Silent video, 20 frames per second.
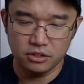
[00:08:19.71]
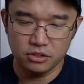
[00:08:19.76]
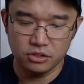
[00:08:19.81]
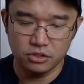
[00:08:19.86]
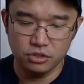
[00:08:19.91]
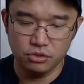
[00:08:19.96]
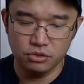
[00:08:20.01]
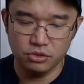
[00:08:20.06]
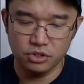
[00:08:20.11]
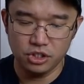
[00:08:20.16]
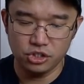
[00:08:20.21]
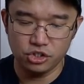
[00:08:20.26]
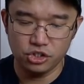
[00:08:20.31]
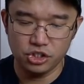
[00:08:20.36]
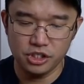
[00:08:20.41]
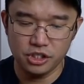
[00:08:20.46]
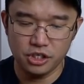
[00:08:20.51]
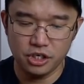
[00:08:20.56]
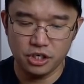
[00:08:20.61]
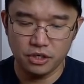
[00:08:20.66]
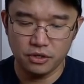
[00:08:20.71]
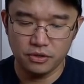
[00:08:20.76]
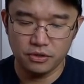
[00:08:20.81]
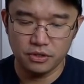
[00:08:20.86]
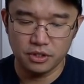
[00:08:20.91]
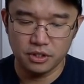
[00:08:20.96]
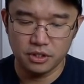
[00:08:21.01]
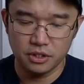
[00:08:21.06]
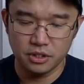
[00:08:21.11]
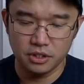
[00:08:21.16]
use the G
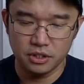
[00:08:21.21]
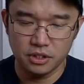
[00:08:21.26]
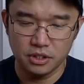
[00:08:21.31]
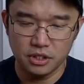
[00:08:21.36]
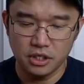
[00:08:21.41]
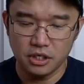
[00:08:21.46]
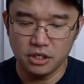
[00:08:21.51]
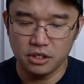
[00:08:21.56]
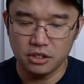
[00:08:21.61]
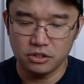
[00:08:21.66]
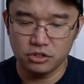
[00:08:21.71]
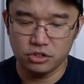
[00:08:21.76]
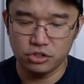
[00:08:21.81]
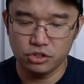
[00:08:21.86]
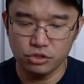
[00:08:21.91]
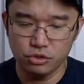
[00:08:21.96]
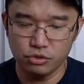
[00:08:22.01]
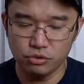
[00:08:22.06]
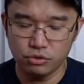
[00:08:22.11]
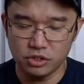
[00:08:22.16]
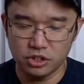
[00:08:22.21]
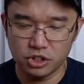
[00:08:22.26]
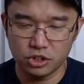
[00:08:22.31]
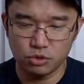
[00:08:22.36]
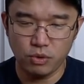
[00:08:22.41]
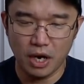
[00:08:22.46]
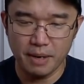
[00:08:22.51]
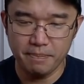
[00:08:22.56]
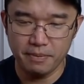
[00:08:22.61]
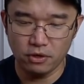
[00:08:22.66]
code to
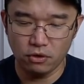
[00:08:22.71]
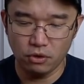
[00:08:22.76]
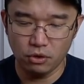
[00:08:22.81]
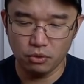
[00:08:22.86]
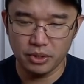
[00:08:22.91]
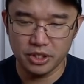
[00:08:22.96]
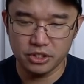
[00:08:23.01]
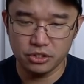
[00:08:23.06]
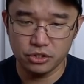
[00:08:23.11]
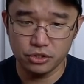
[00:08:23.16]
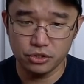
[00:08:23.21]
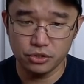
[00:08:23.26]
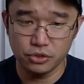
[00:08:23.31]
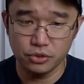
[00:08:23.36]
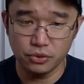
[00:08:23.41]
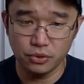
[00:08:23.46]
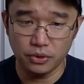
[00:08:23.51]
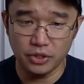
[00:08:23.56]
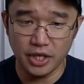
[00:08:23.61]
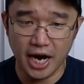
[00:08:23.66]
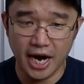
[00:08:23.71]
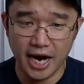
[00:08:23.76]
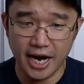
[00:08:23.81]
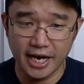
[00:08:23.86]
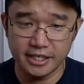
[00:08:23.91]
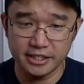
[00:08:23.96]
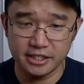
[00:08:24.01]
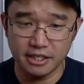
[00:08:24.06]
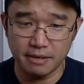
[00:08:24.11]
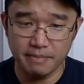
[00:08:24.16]
swipe it all the way to the
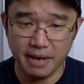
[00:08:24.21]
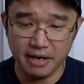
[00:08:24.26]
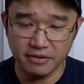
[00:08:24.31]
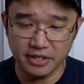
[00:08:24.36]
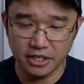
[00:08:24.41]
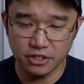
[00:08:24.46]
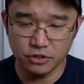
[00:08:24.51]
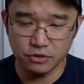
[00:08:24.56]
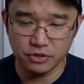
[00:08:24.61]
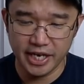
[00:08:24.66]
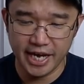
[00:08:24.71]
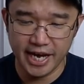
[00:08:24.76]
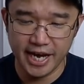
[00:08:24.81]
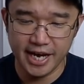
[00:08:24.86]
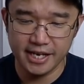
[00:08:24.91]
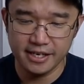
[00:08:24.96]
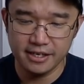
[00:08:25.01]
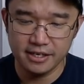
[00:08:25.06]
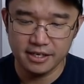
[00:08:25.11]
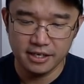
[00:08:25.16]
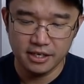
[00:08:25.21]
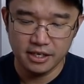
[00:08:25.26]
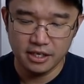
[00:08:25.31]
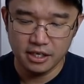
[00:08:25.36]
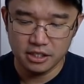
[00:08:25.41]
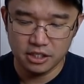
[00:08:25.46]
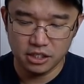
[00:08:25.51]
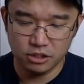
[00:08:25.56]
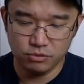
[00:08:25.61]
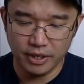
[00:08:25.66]
highest amount that you can.
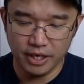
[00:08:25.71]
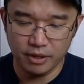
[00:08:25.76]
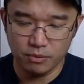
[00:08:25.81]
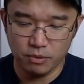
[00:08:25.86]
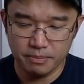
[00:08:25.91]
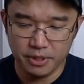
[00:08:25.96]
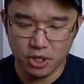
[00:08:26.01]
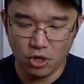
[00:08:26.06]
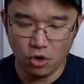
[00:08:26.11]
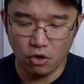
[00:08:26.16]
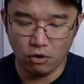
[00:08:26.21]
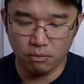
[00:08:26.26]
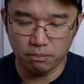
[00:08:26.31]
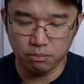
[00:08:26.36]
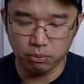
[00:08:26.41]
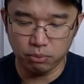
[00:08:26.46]
This way it would be all